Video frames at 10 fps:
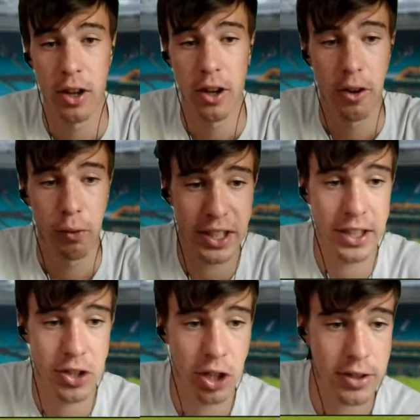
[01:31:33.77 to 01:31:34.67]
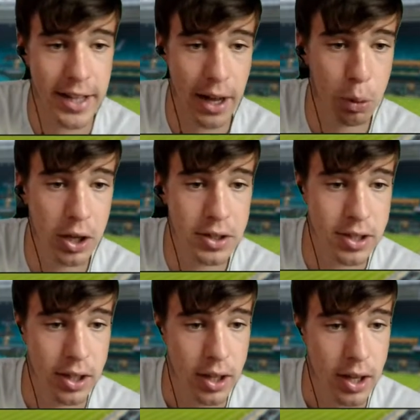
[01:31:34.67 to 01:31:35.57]
14 shots that was.
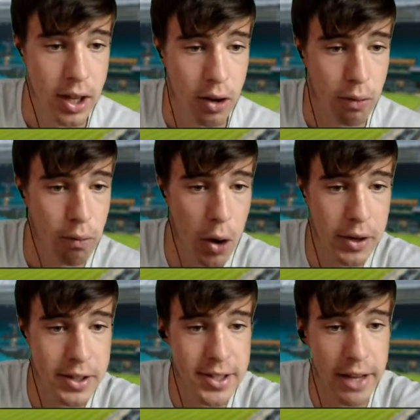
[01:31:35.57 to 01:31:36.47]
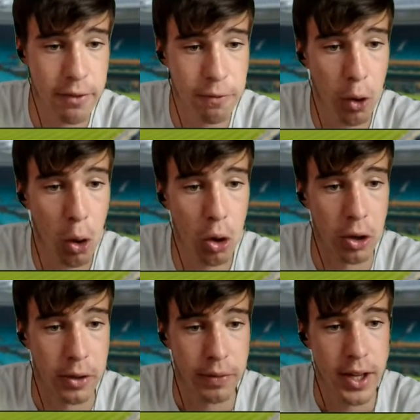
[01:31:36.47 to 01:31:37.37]
Rowan, 7-4.
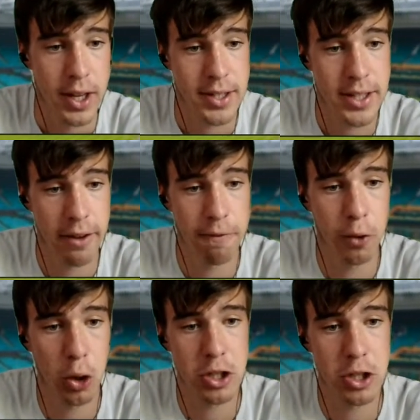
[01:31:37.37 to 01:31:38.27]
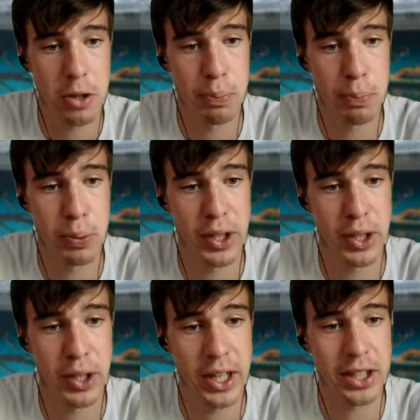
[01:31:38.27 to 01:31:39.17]
7-4 is your prediction.
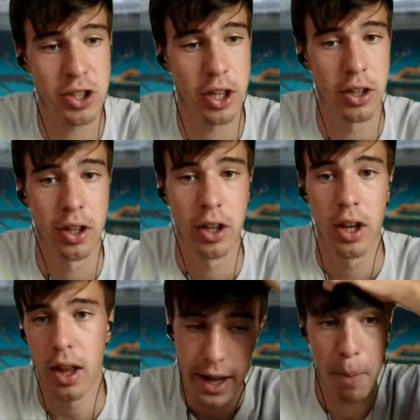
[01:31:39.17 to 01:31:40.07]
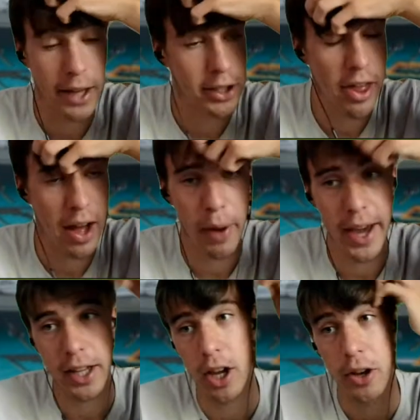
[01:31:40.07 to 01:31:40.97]
It might go that
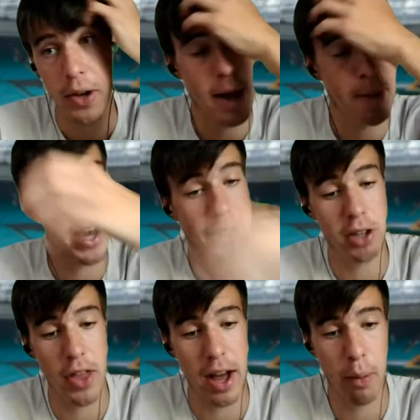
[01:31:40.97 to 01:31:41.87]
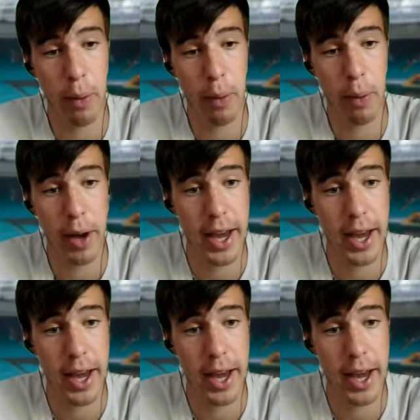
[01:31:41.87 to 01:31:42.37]
way, you know. It might go that way.